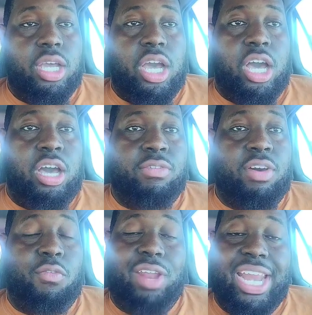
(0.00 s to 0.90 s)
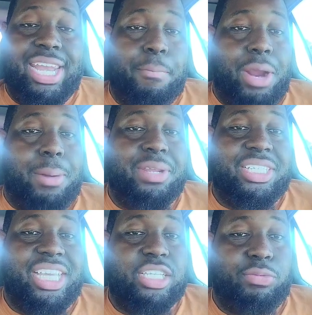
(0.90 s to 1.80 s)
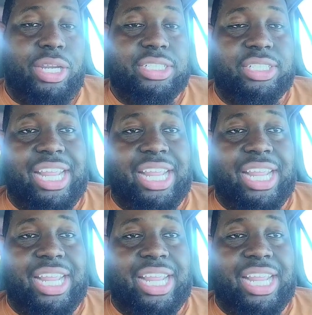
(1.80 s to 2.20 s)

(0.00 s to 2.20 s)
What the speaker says: of letting him probably test free agency.